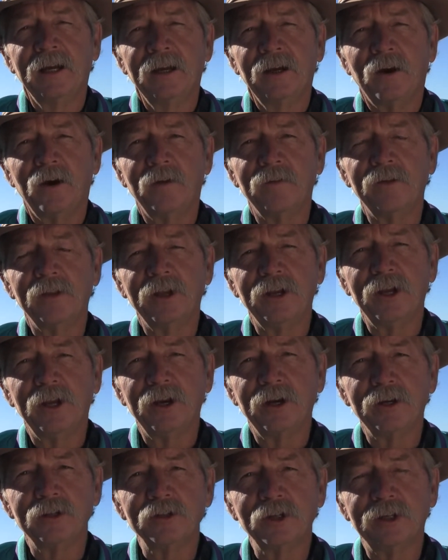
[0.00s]
Over the
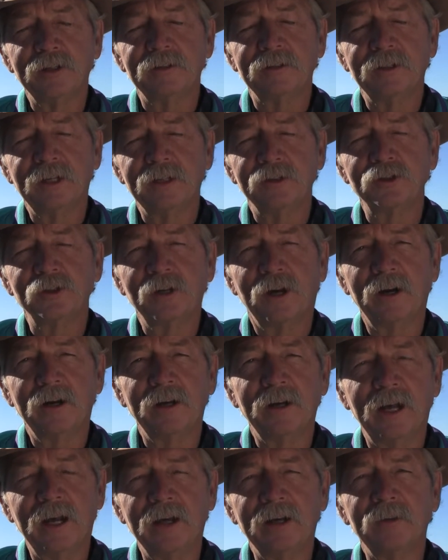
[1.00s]
years, it
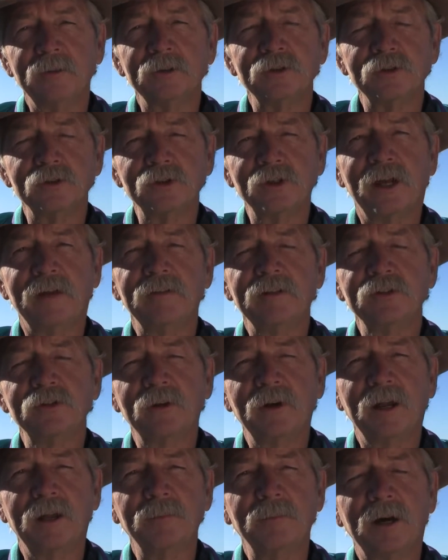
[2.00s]
started out, it was a
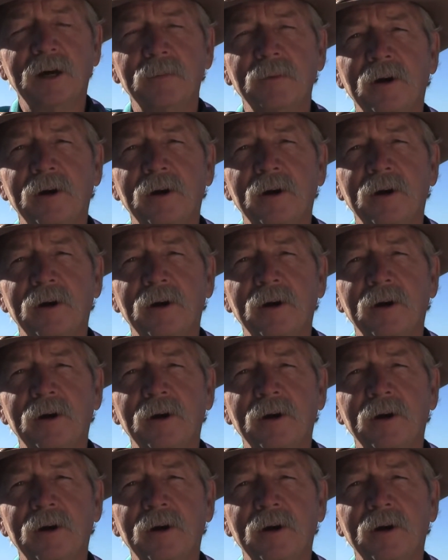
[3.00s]
7-strand barbed